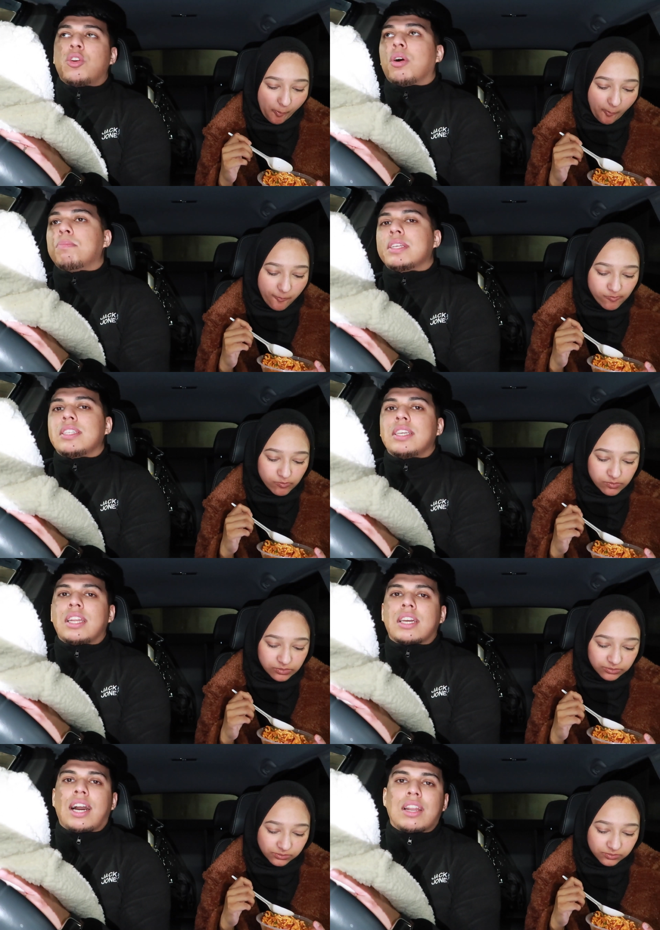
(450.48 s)
Speaker 1: you're busy
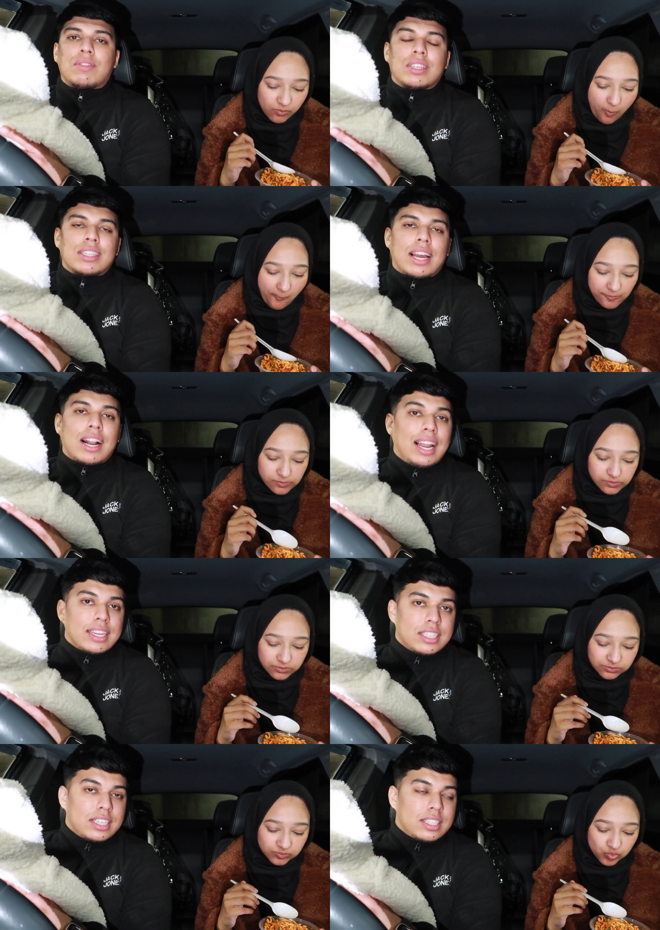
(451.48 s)
and it kind of just like
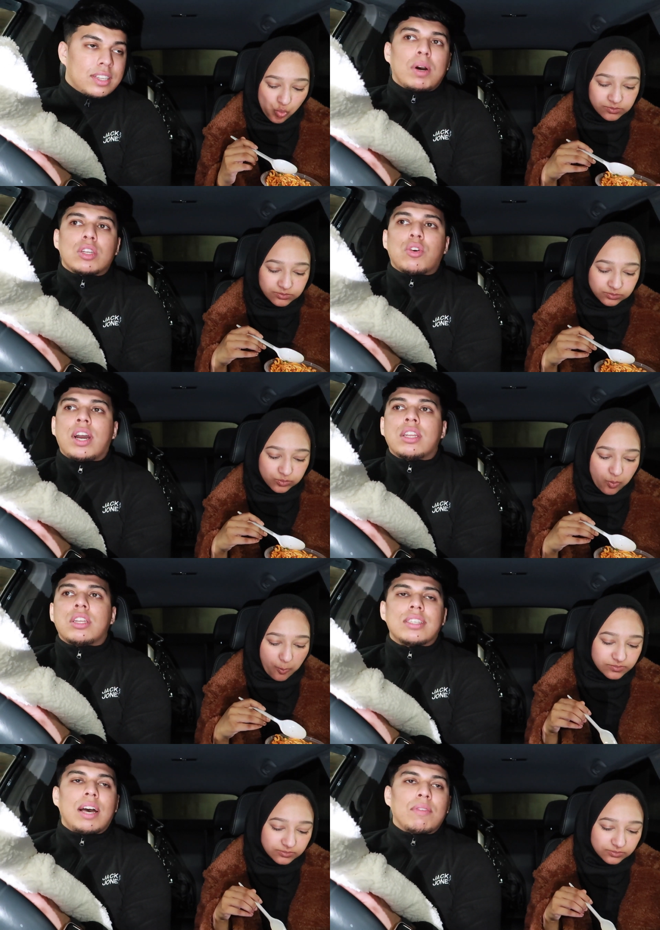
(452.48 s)
clashes. But try
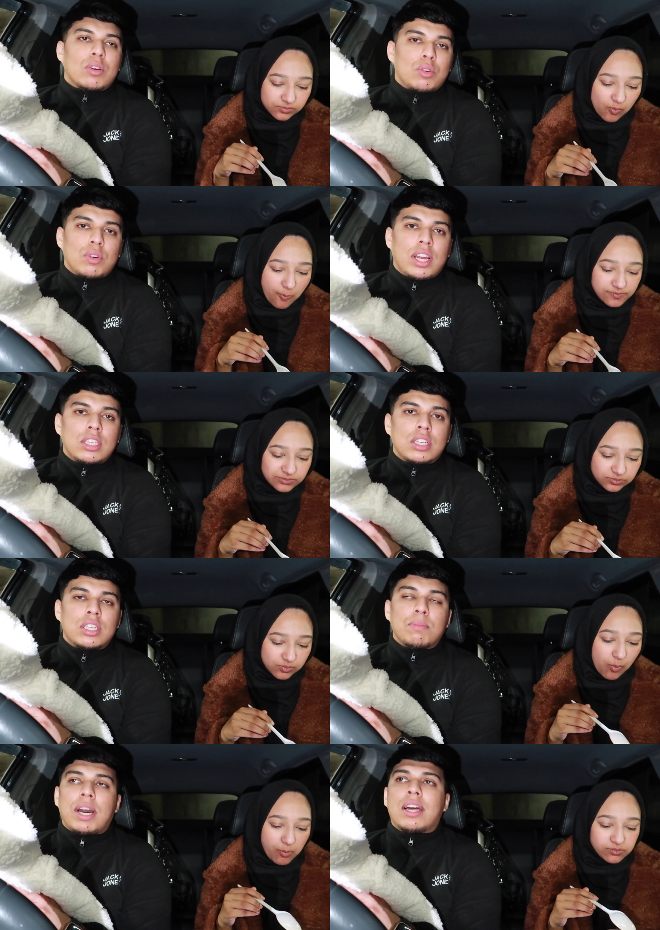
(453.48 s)
and just have a good
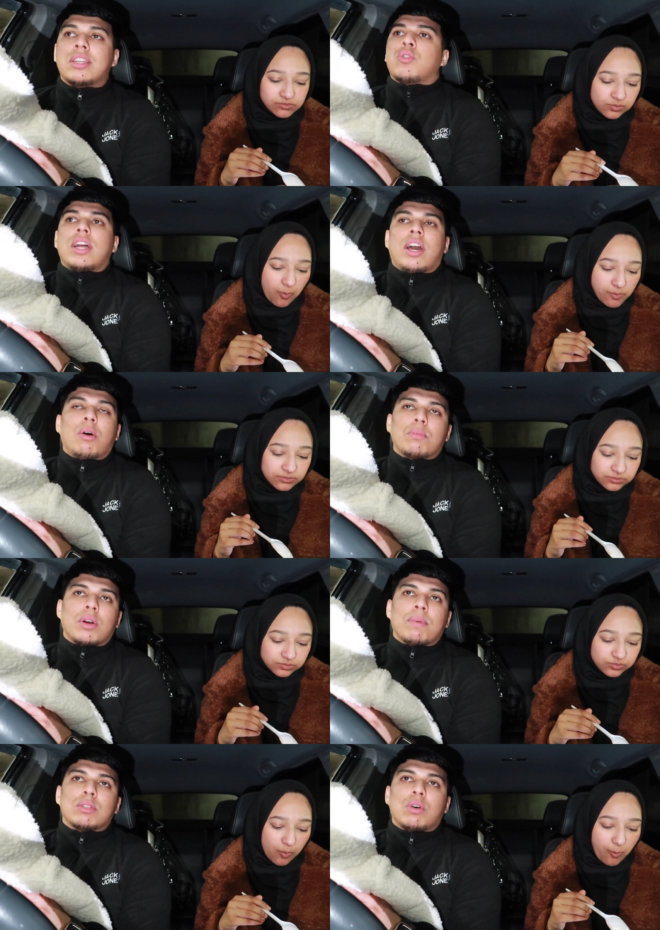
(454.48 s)
relationship and try and help
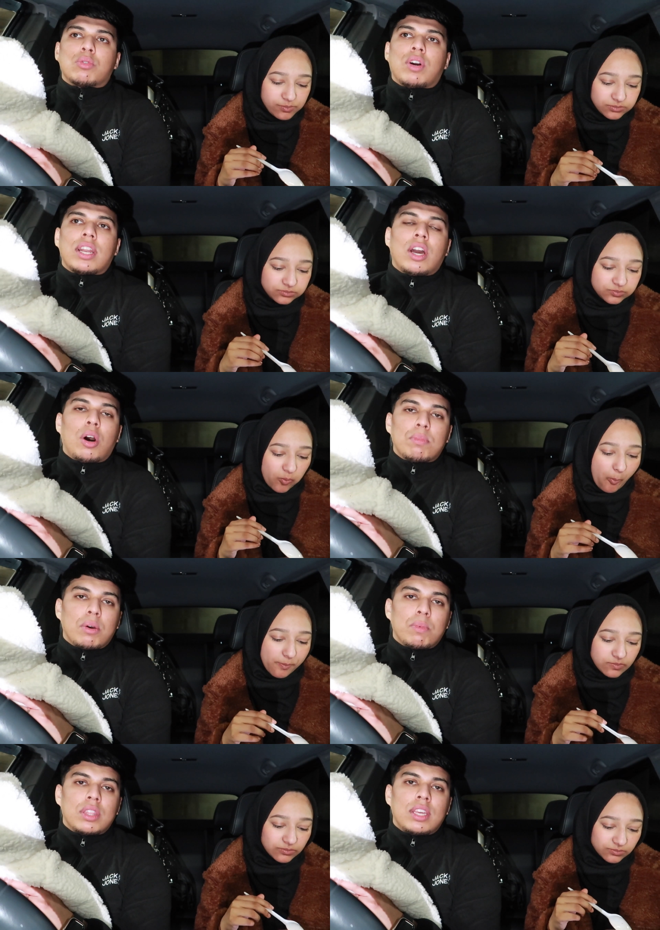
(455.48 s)
them as well. Try and help
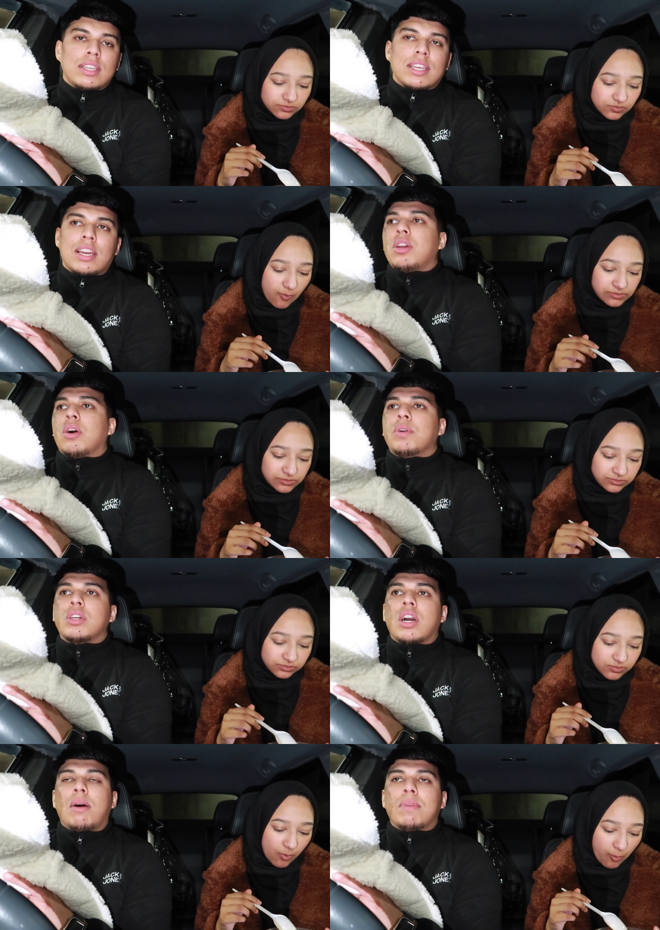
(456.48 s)
them with things like, you know, when you
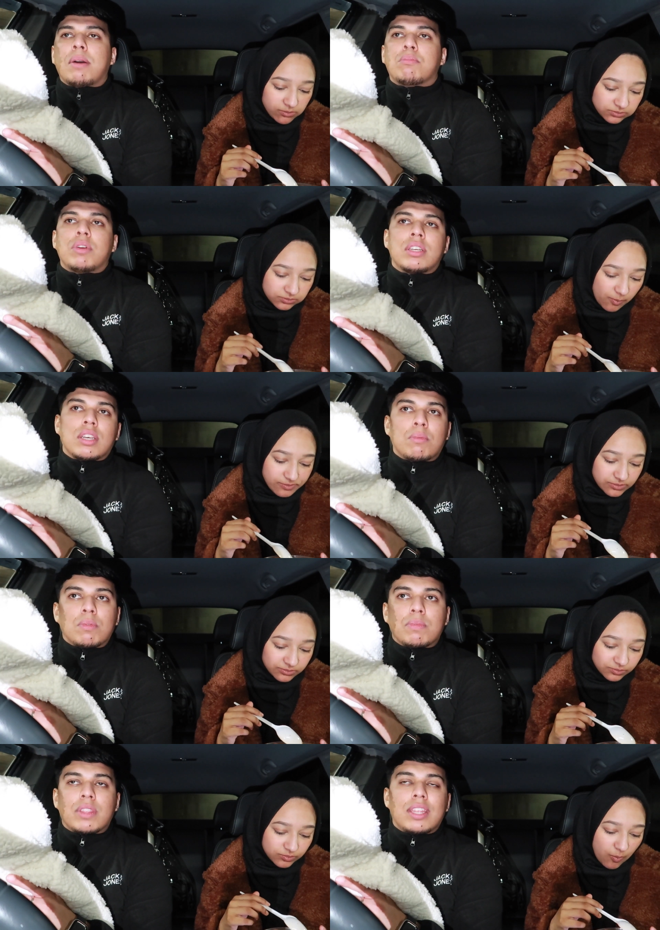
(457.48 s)
come, like bring
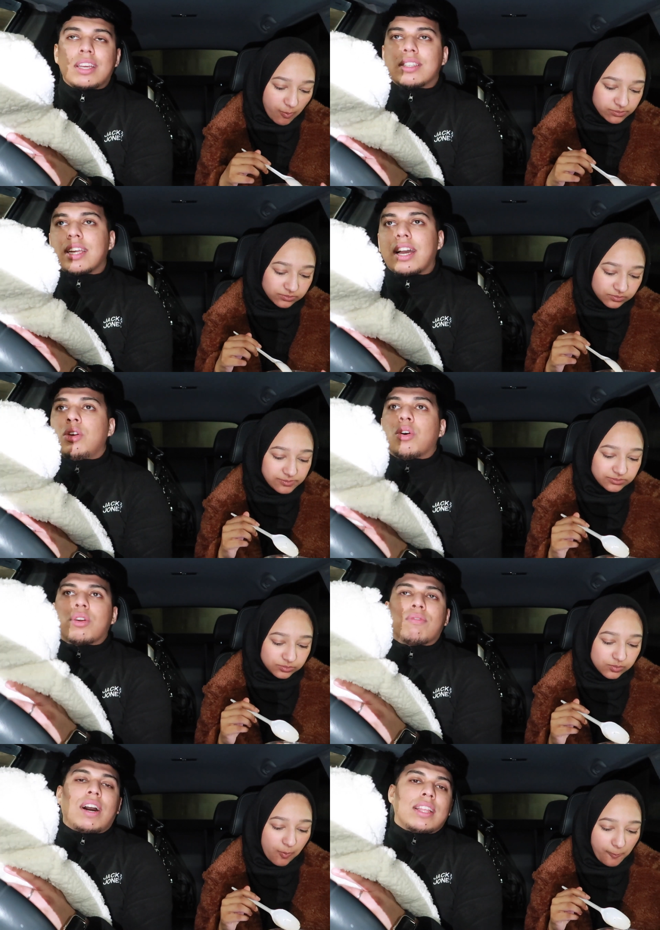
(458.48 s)
some things that, you know,
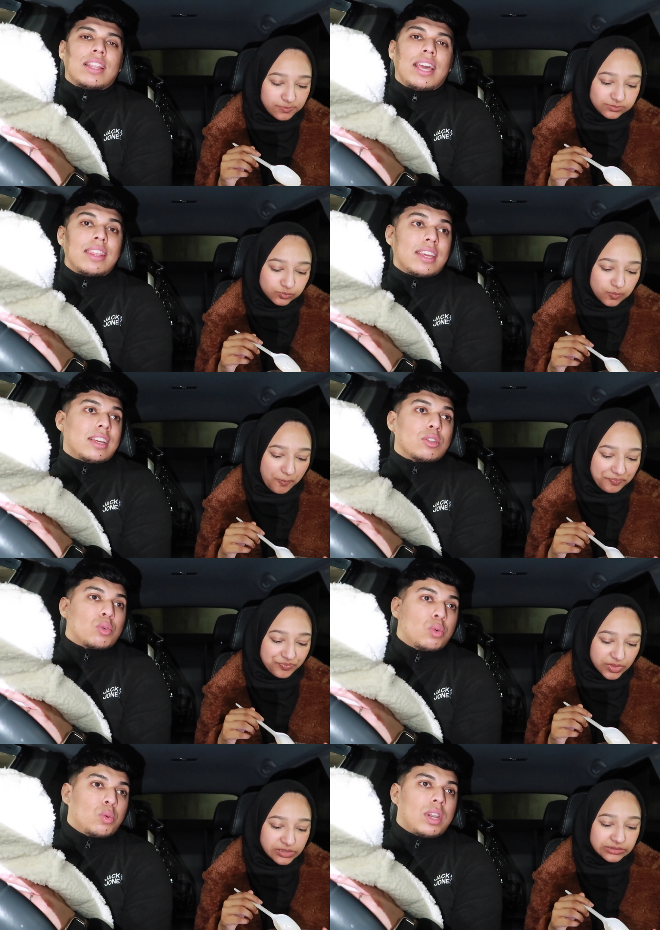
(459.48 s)
you find that they think is
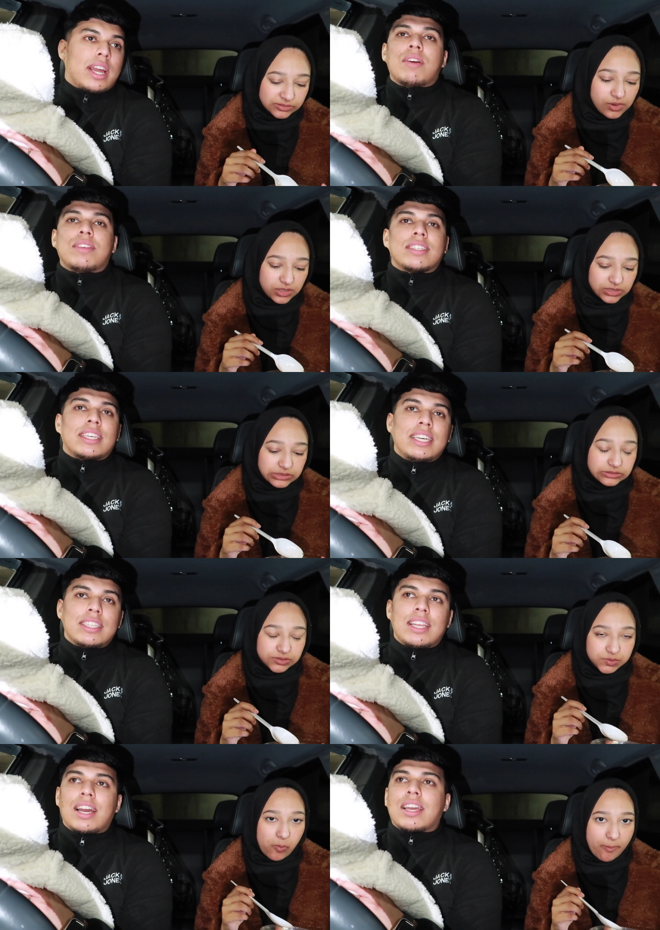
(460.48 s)
cool. Like if there's
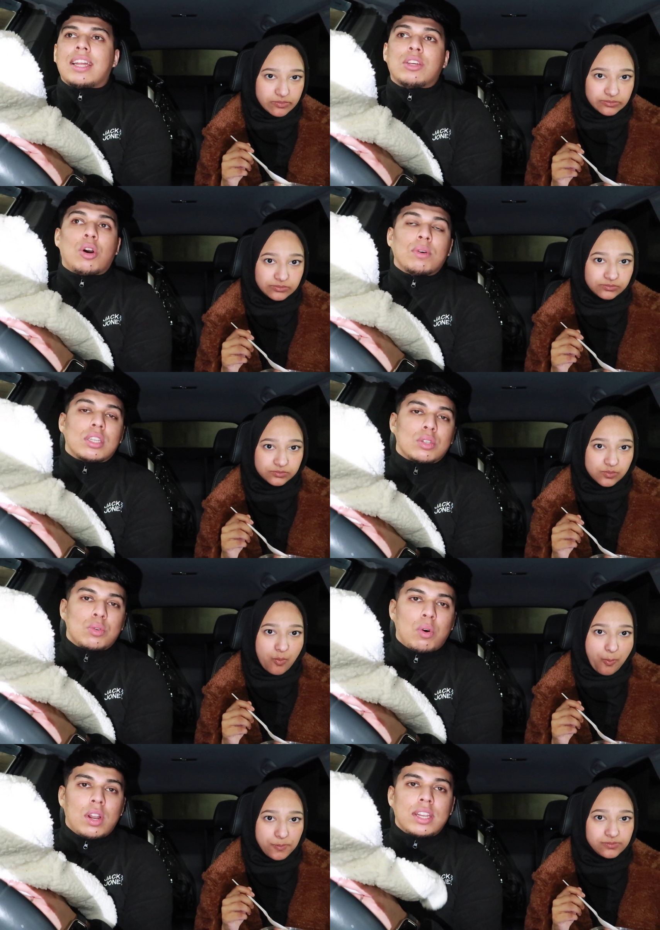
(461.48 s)
kids, like, and you know it's a
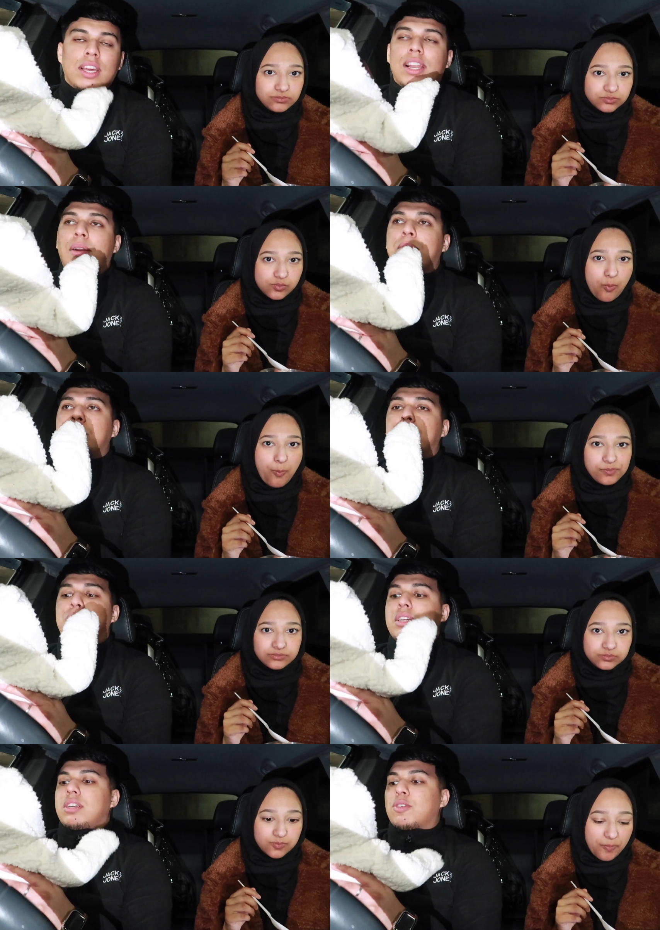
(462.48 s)
school holiday, like maybe
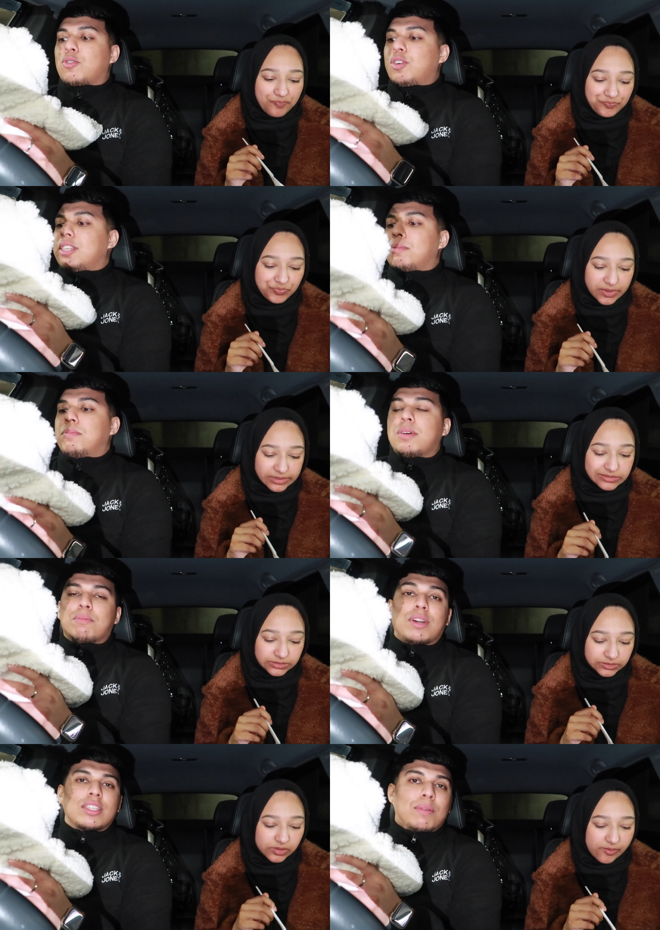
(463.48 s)
bring some crisps,
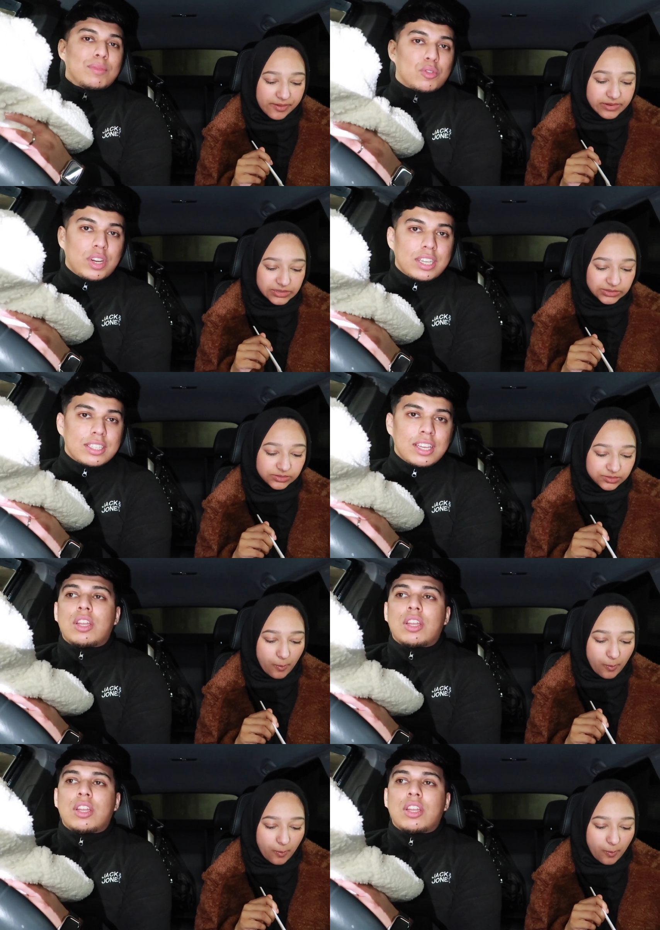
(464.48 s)
bring some drinks.